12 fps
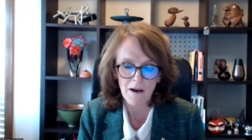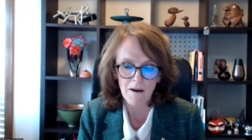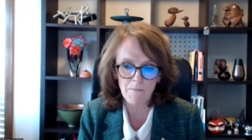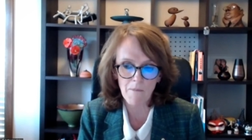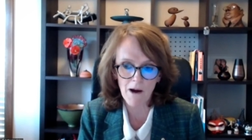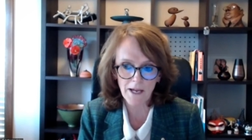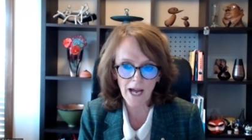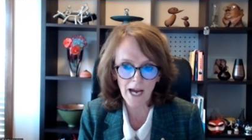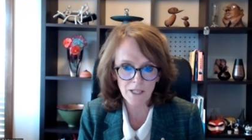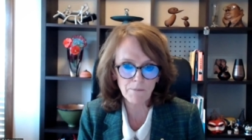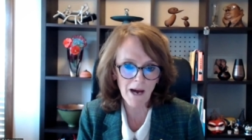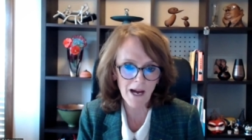my
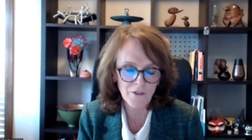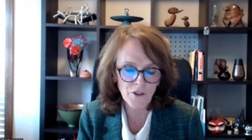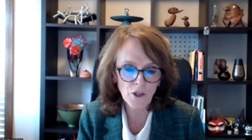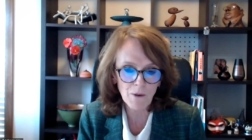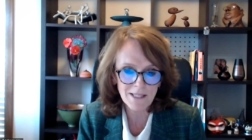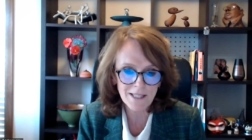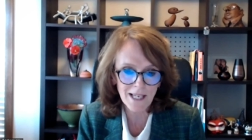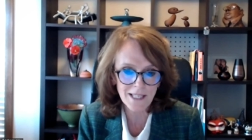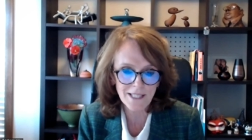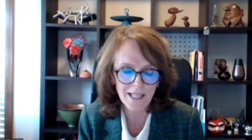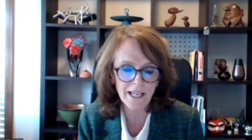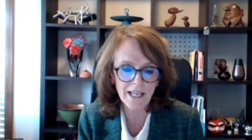counterpart in the USA
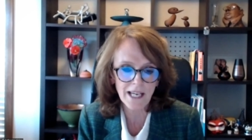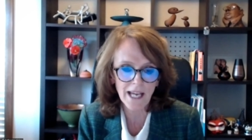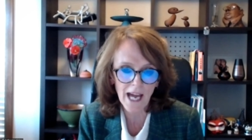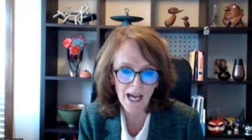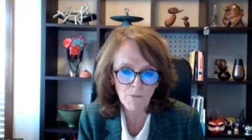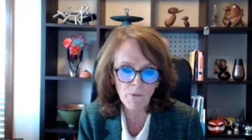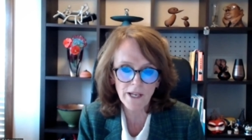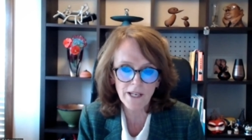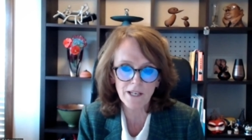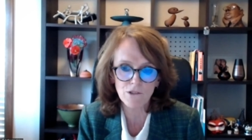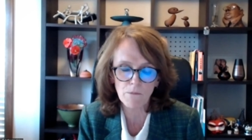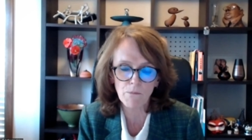saying, can we
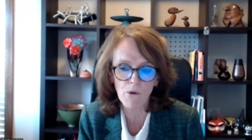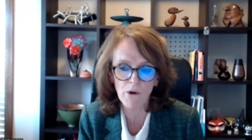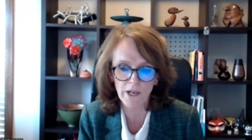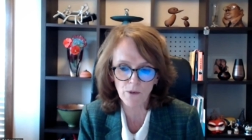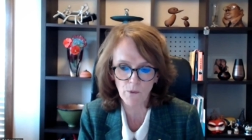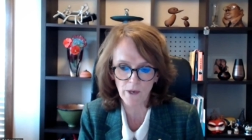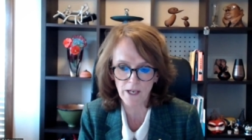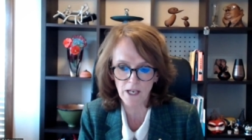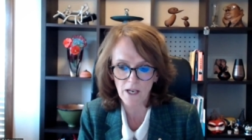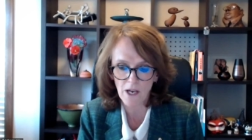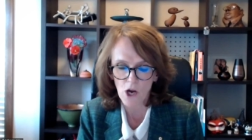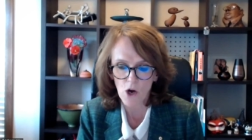get to a point
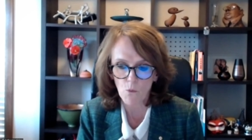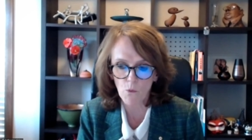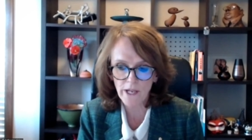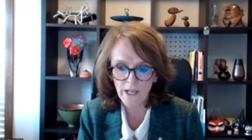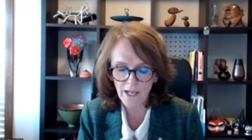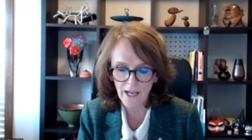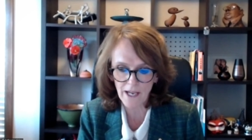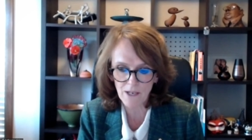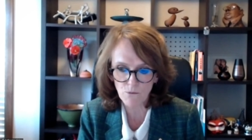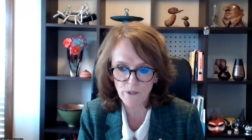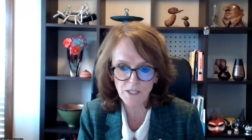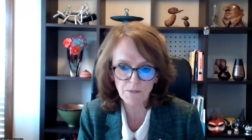where we can
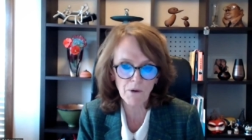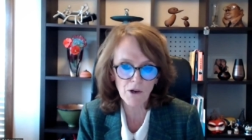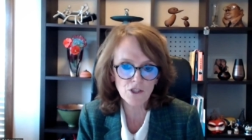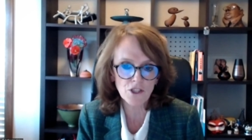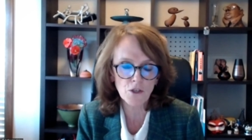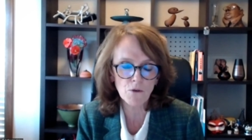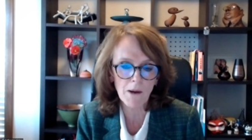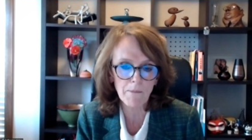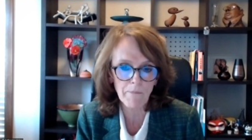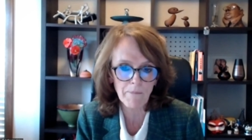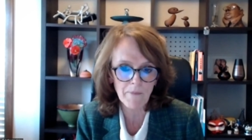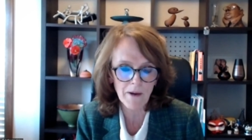respond to a,
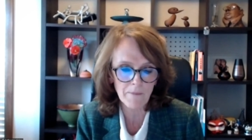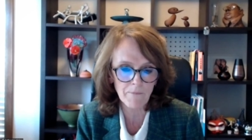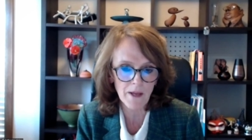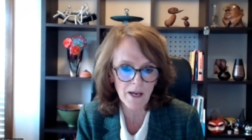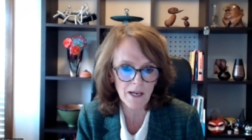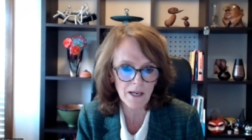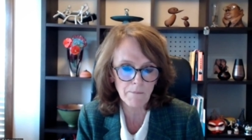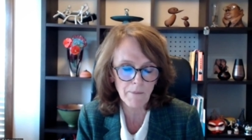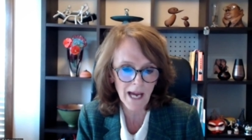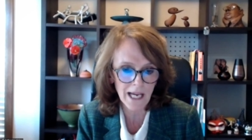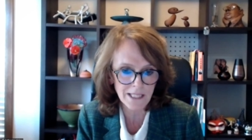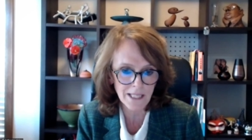um, a
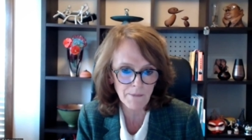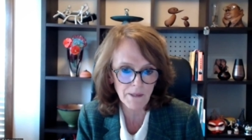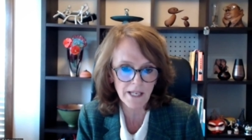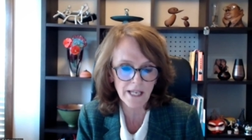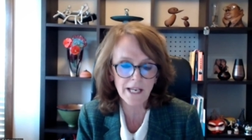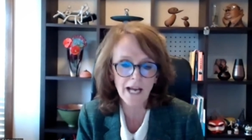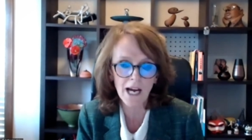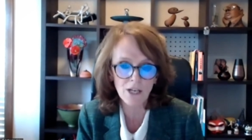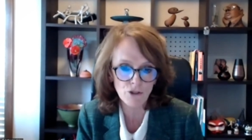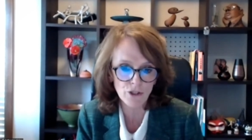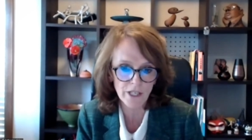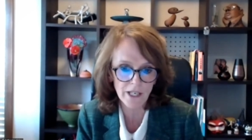pandemic in
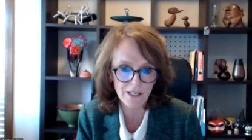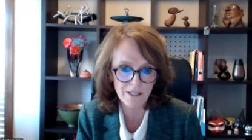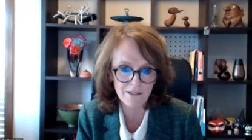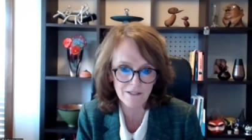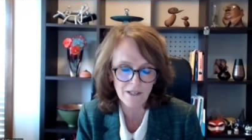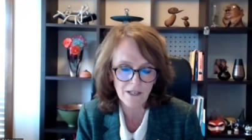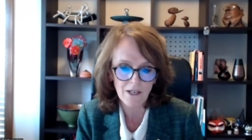100 days